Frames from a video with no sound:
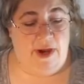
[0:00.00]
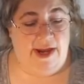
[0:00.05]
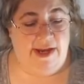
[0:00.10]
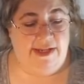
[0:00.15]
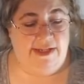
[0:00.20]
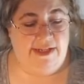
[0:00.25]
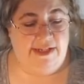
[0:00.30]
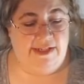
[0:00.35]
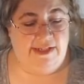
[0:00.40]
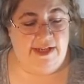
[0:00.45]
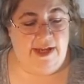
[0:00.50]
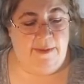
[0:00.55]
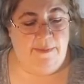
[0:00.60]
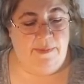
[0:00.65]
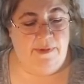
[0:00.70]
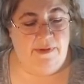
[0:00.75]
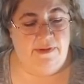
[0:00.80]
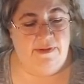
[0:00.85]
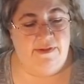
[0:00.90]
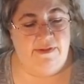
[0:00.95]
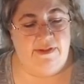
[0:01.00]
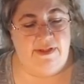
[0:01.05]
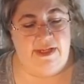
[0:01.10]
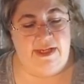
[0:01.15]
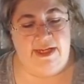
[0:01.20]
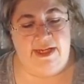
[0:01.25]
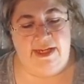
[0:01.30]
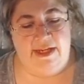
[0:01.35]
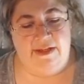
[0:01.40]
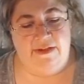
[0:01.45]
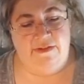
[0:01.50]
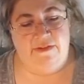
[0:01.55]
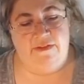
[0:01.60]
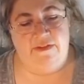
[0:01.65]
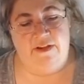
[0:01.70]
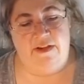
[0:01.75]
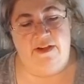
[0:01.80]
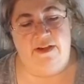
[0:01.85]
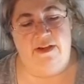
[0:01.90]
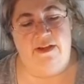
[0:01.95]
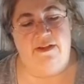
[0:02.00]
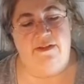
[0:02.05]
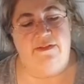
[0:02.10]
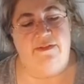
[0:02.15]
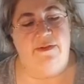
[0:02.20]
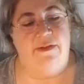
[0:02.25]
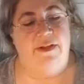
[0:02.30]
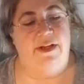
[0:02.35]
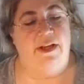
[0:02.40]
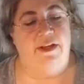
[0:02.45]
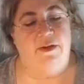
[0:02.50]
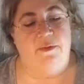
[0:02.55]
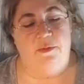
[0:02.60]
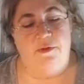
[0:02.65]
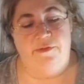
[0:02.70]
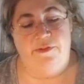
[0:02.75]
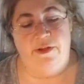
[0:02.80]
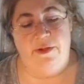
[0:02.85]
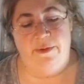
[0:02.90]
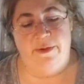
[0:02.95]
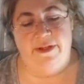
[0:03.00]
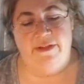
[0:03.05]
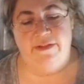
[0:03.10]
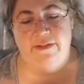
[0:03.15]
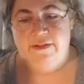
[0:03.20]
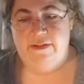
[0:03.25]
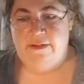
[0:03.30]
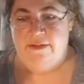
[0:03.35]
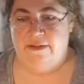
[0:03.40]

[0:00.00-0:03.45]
I knit it up and so that I could review it,